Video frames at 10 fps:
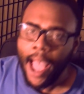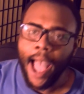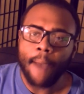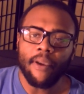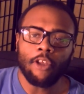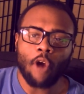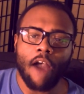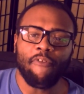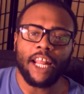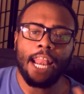I've been
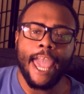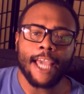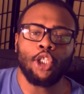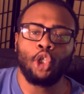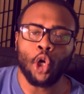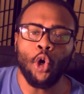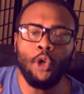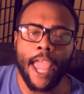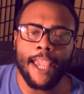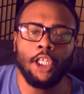trying for the last
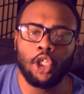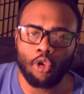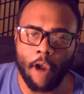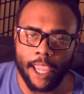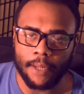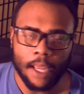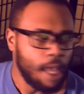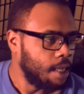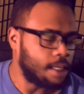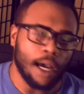2 days straight
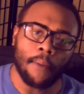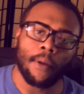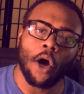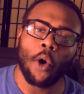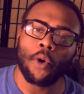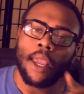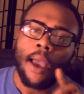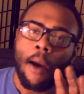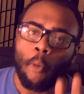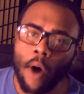to upload
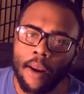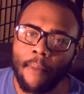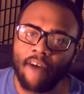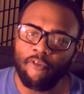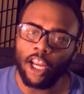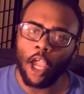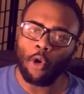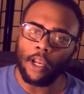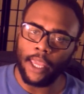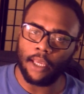one of my
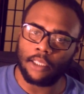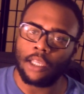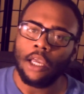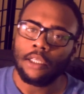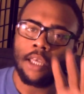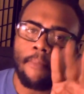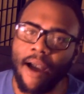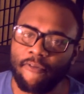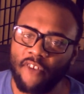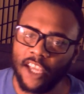video links to
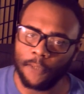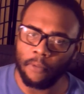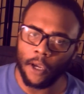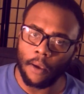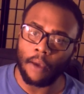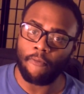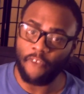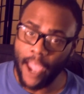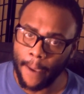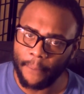my Facebook
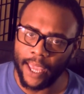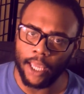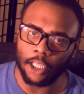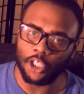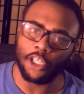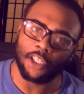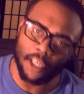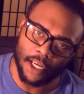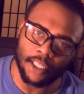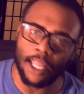fan page,
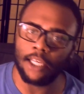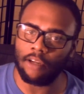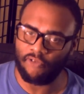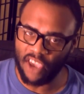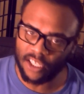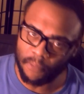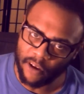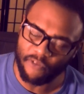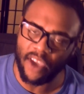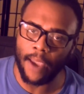Siggas Nation
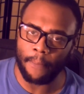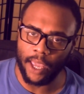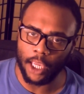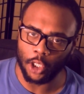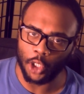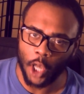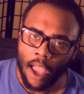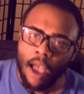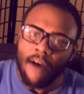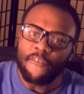Facebook fan page.
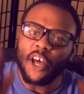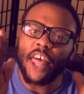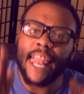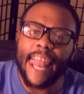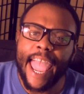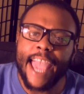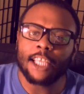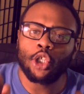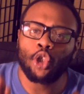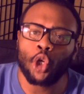For the
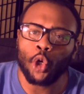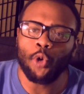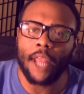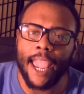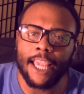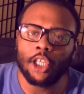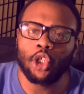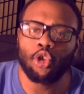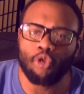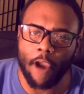last 2 days
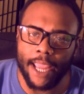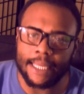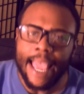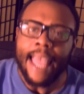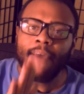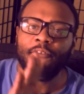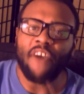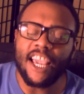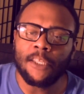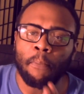straight,
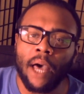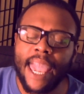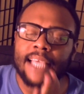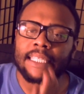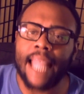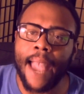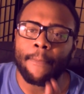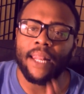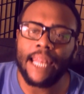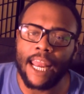Facebook has
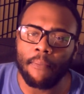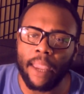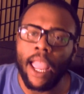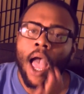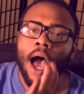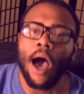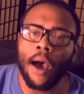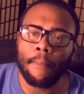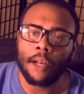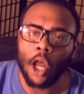not been letting me
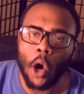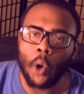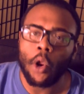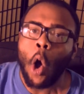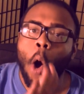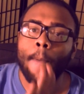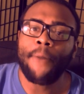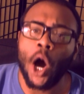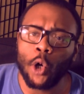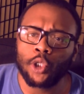upload
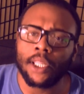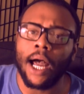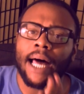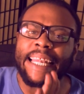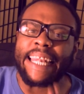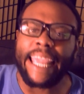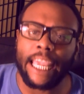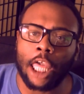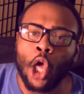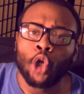or post a
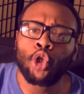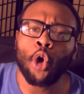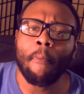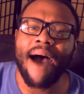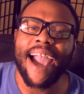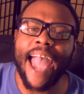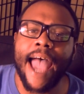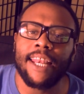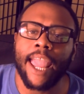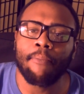link to my
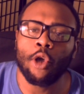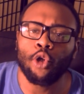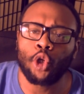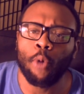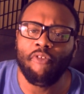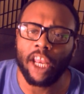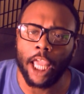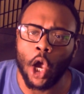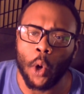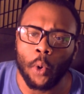goddamn YouTube
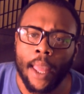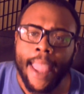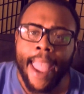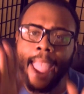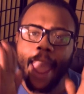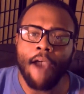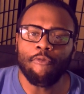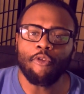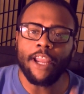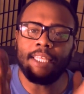video.
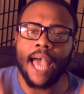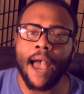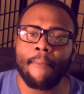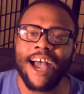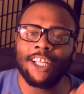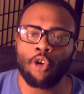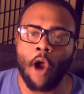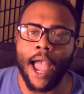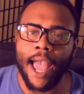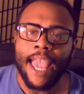Every time I
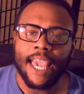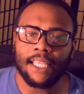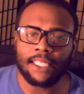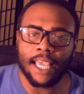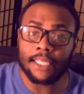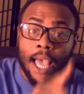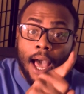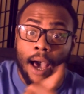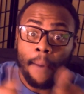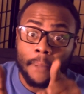try, it says
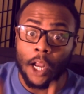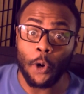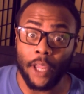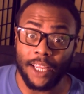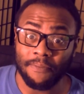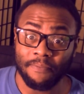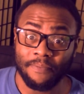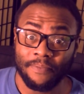uploading,